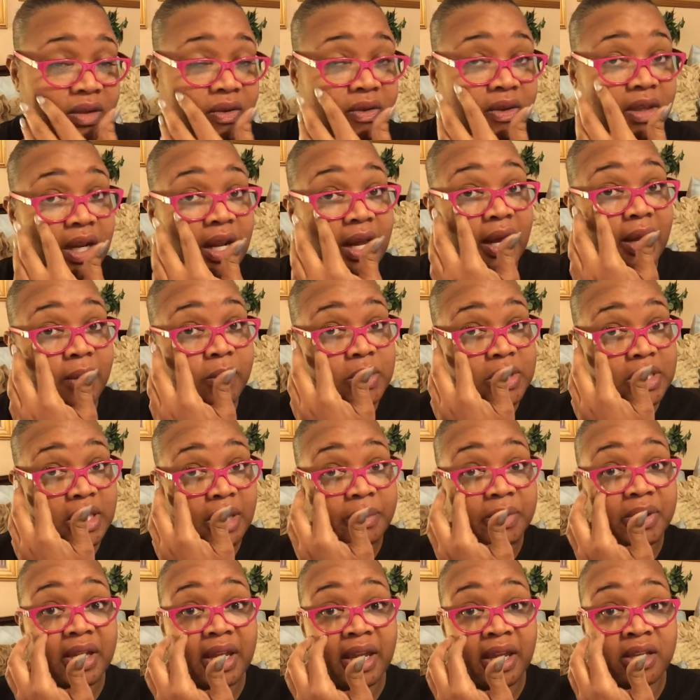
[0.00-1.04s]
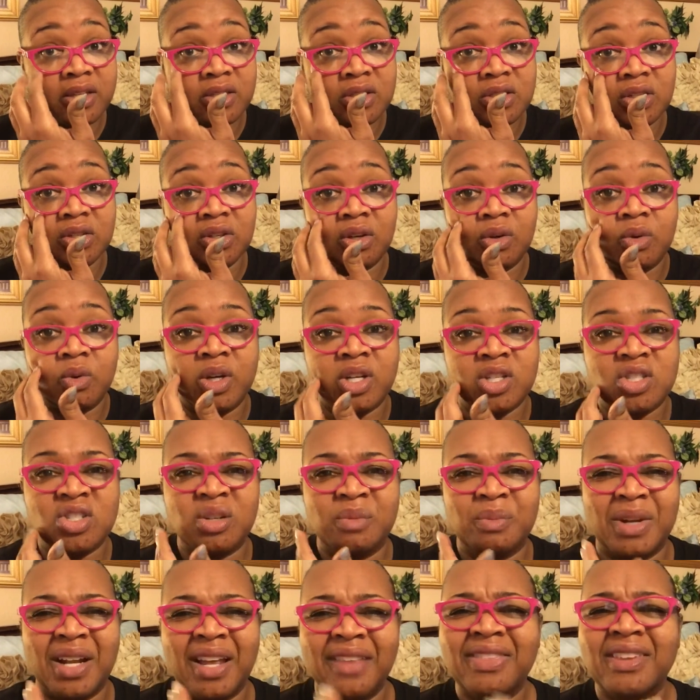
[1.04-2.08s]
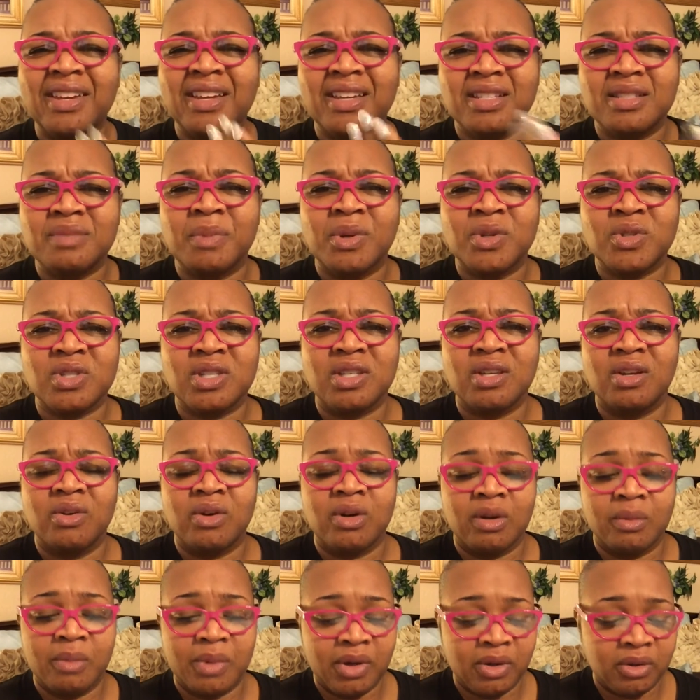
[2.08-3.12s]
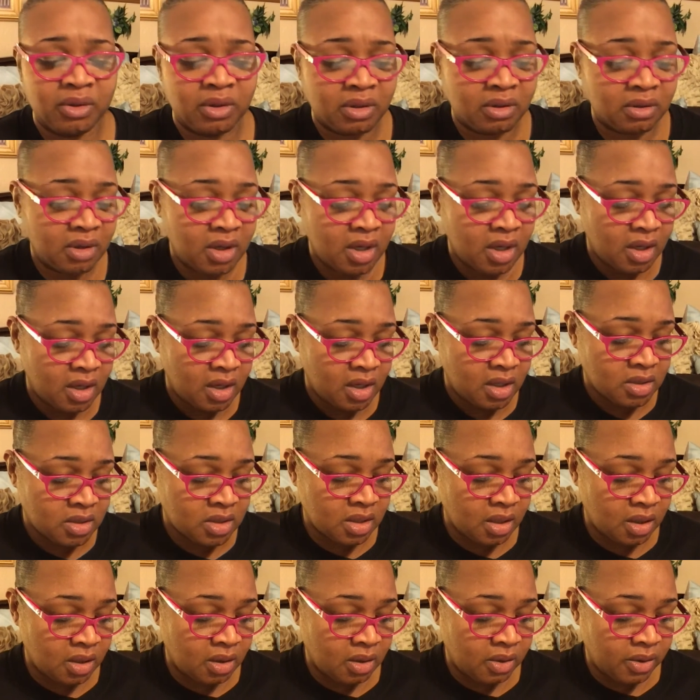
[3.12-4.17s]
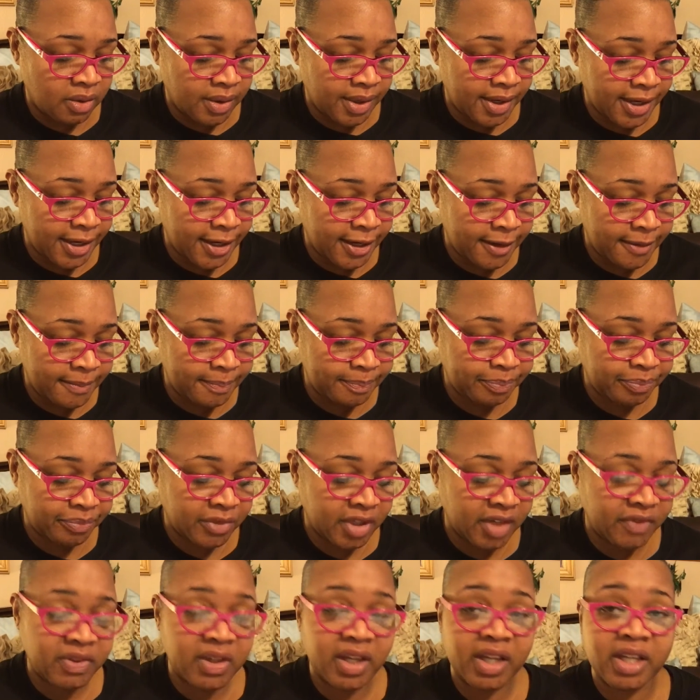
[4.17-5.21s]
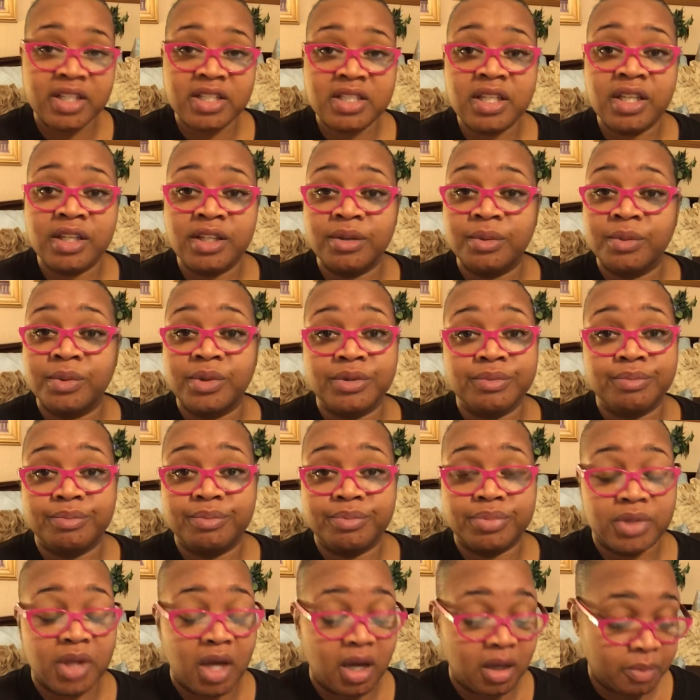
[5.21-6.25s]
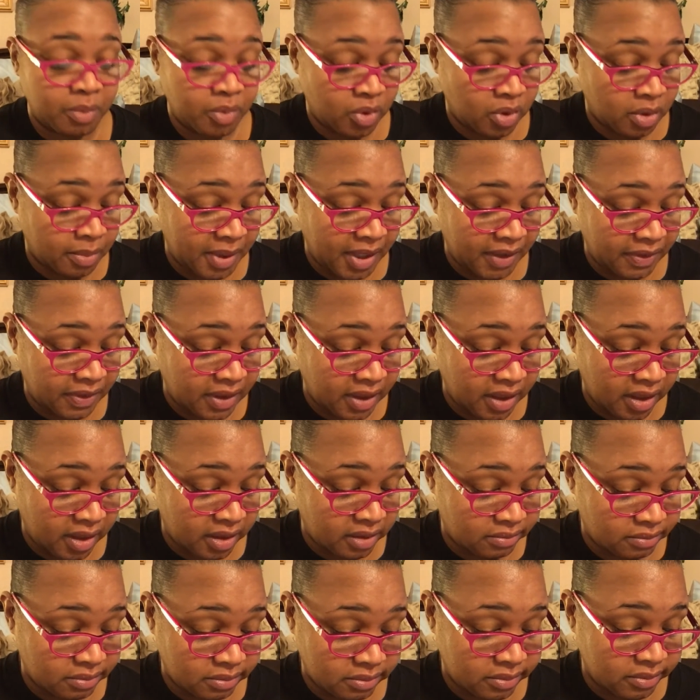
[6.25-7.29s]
that I was able to answer your question, but I think it's mostly hormonal. So, if they continue, we'll talk more about that